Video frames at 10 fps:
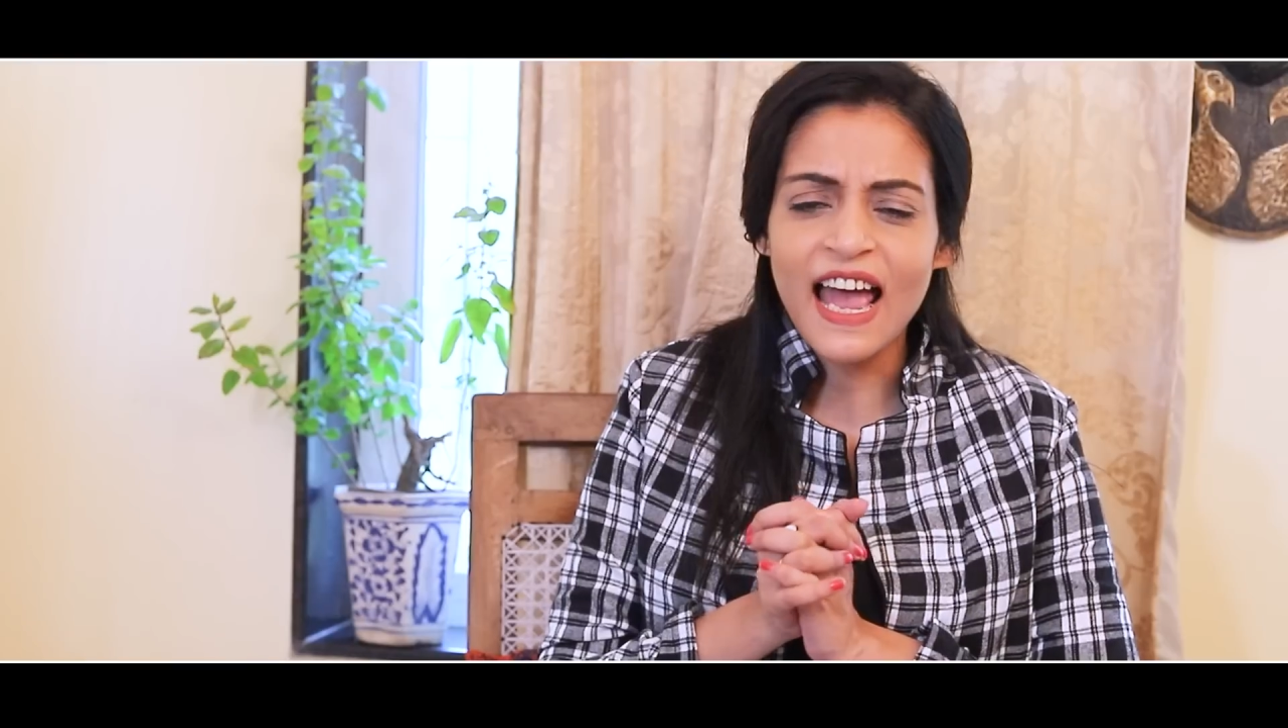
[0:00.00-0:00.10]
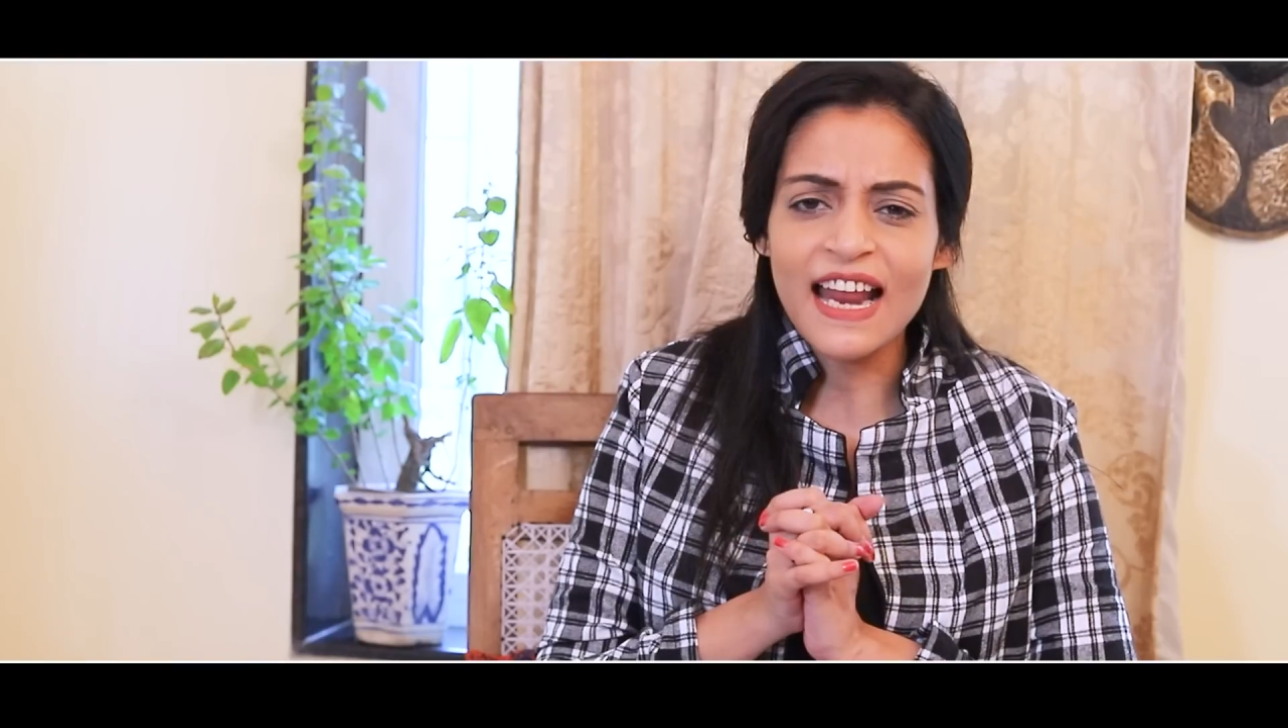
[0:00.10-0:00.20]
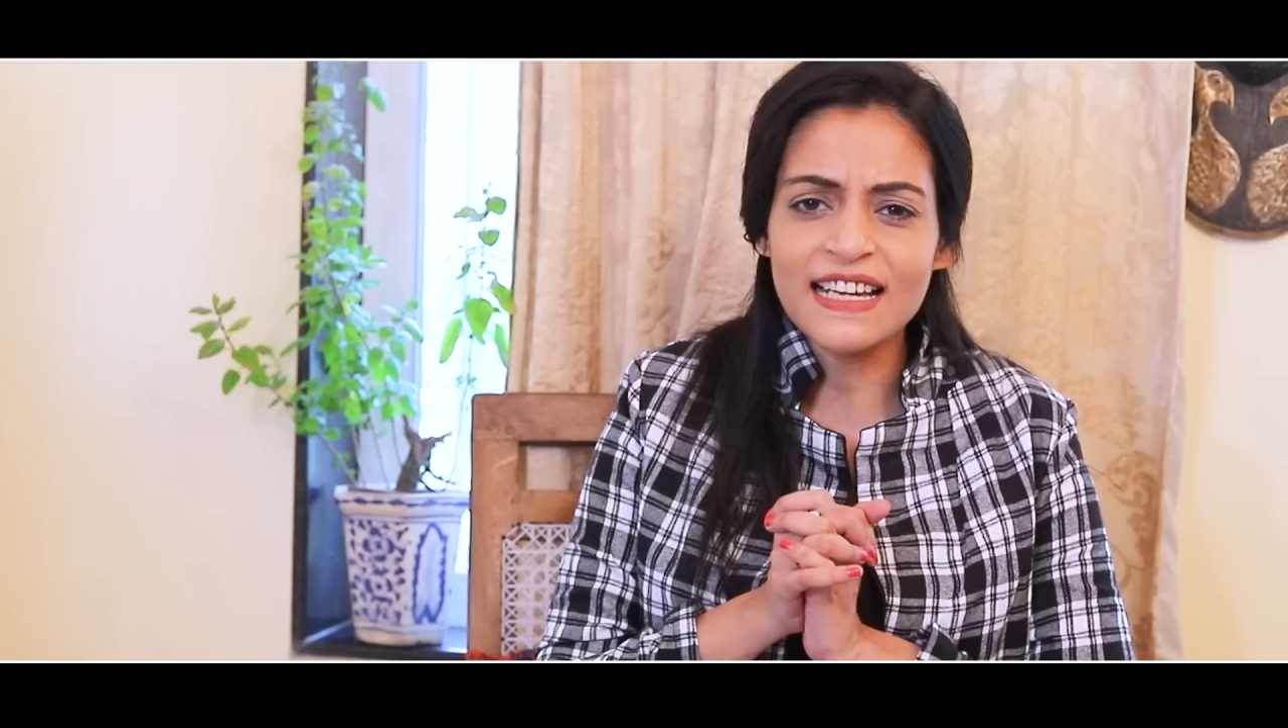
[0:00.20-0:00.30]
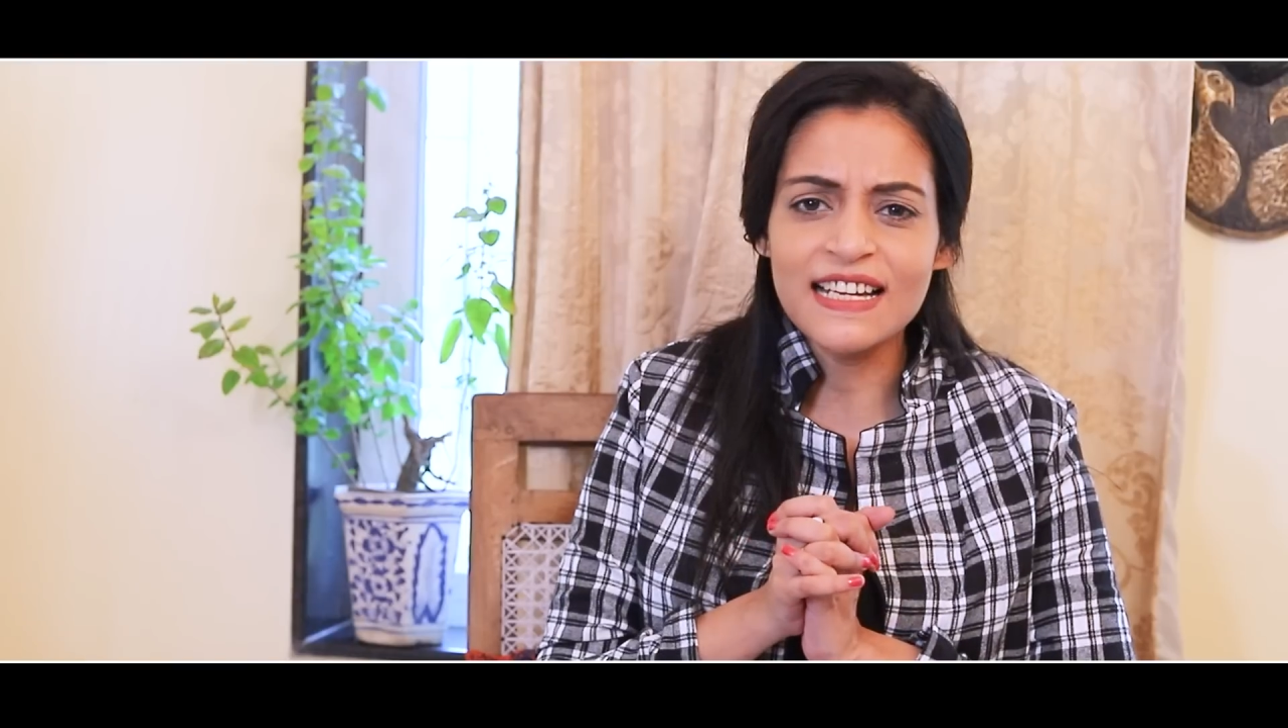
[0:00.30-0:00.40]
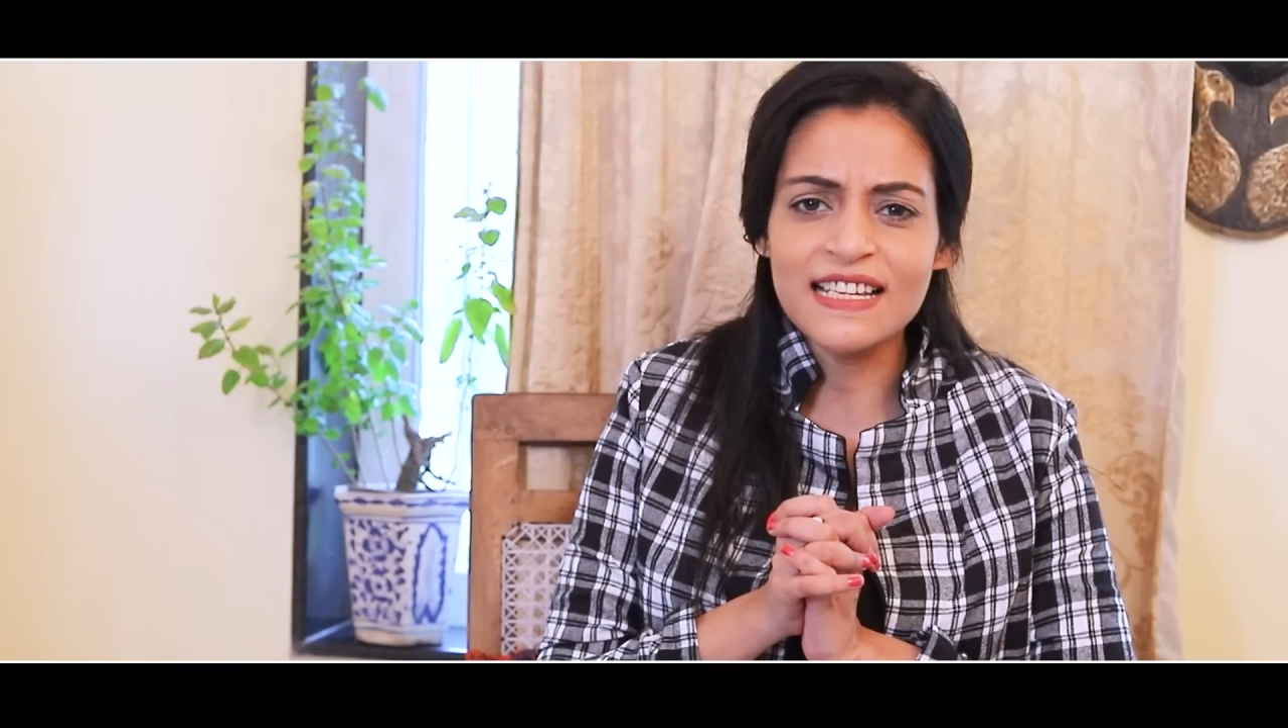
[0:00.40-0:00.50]

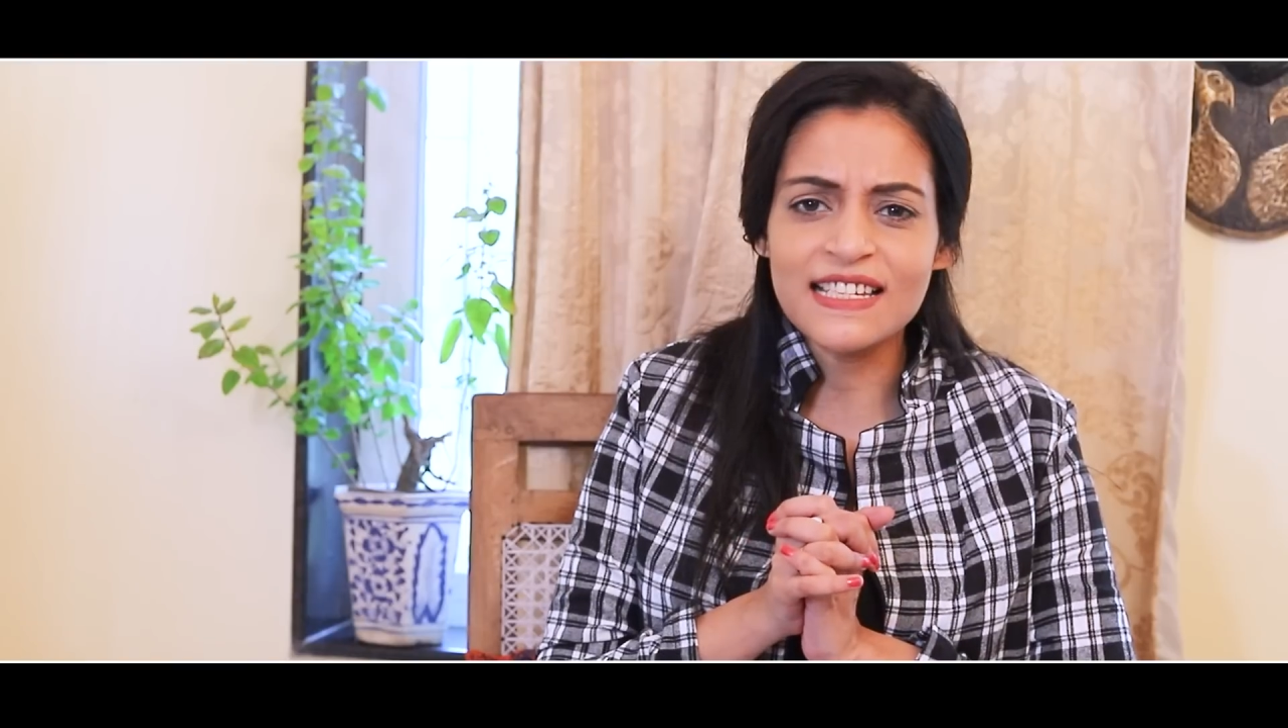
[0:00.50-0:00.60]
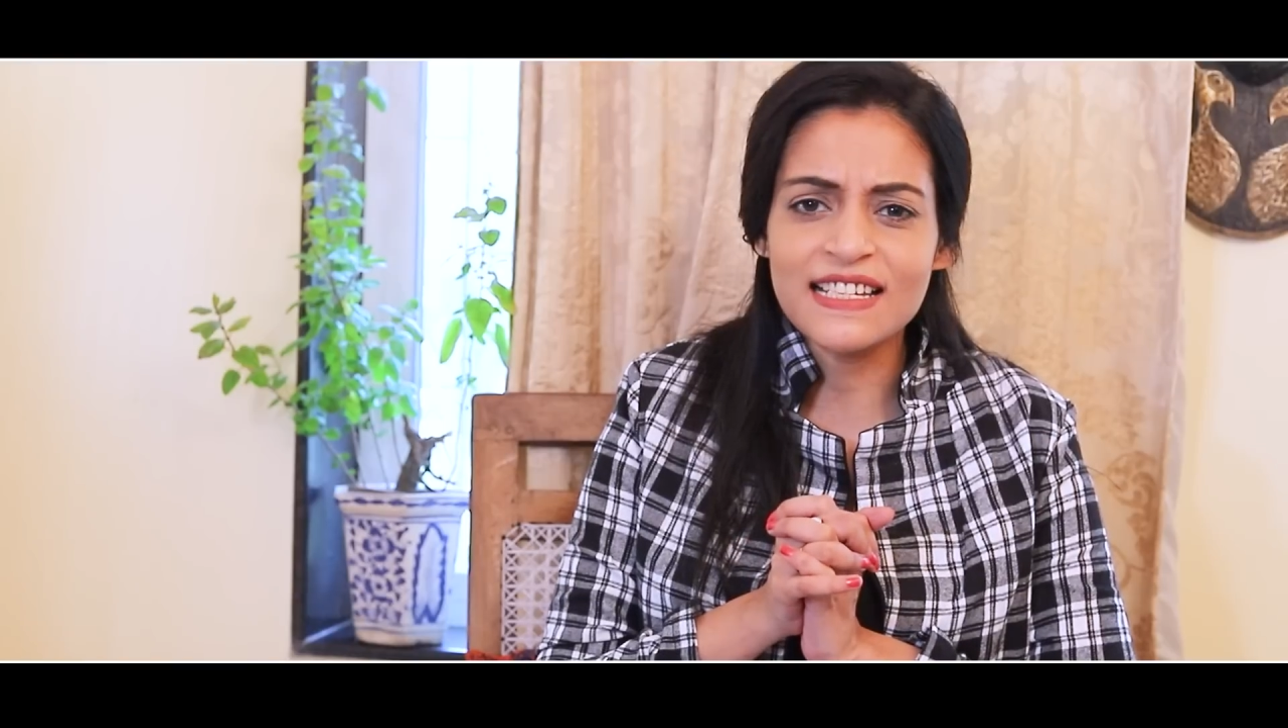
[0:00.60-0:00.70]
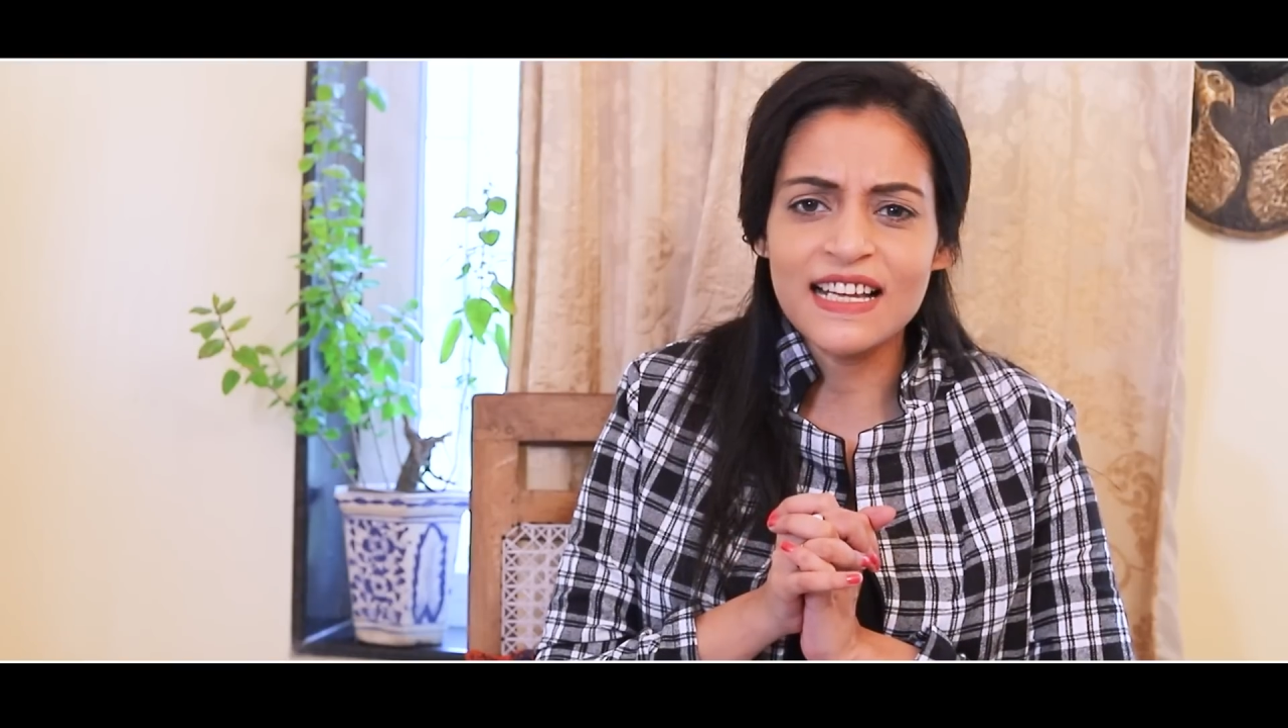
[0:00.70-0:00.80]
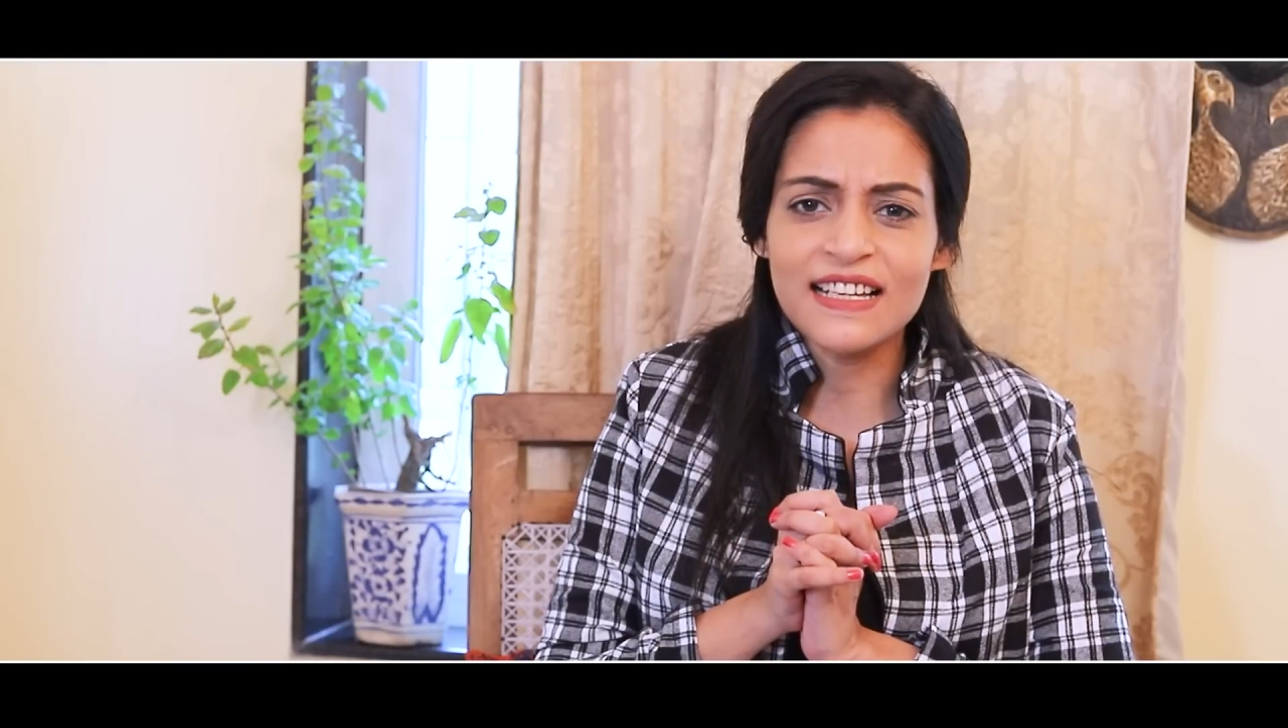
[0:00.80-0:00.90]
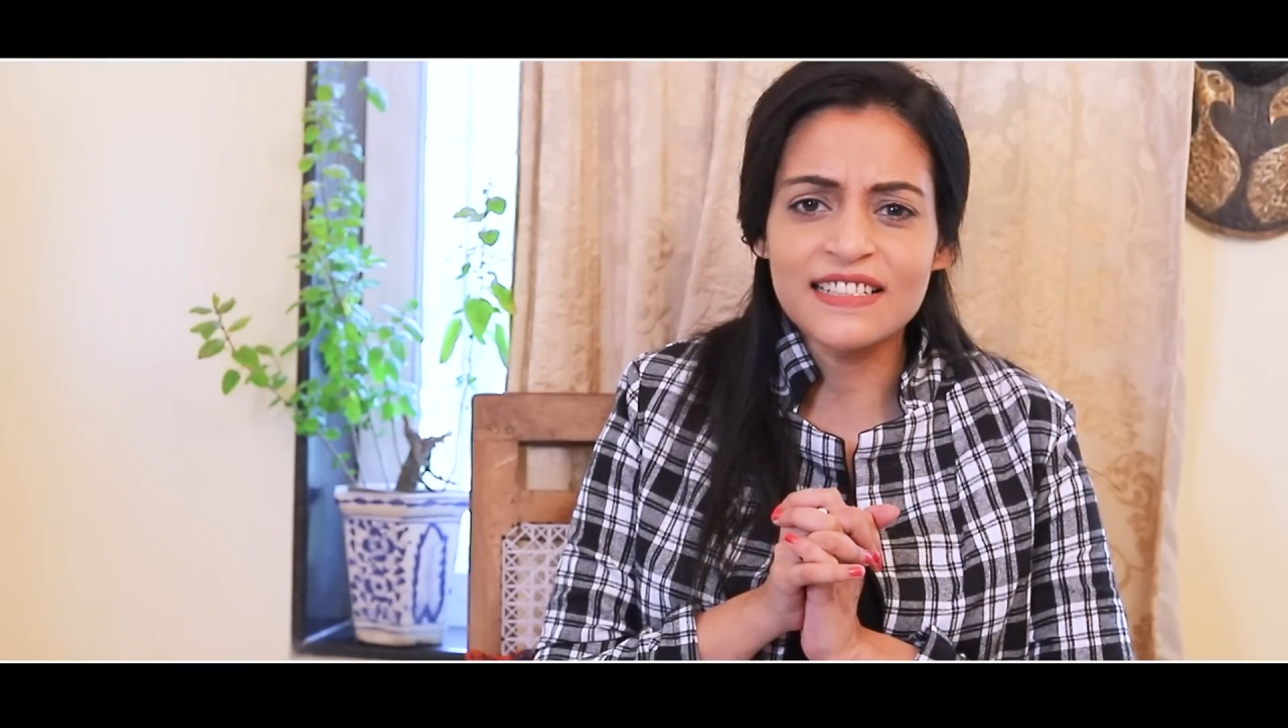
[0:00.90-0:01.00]
at least